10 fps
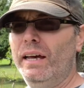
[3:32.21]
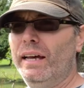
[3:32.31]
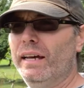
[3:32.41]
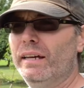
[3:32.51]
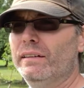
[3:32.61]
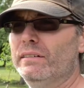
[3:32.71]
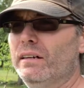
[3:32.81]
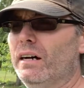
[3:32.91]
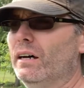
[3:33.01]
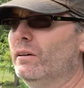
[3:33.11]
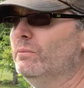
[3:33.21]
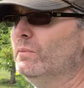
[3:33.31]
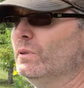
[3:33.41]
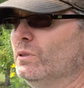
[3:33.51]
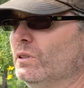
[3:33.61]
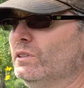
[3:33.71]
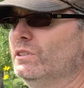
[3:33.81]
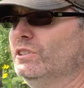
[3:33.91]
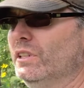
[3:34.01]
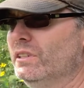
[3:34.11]
and I'm looking to
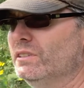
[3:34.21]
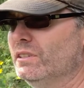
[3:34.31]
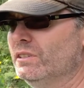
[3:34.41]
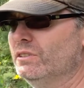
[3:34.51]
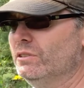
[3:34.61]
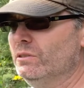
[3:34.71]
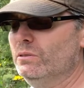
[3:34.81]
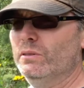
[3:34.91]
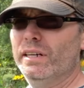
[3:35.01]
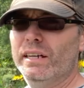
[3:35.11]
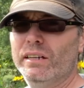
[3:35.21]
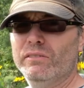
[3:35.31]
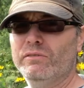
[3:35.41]
change this to a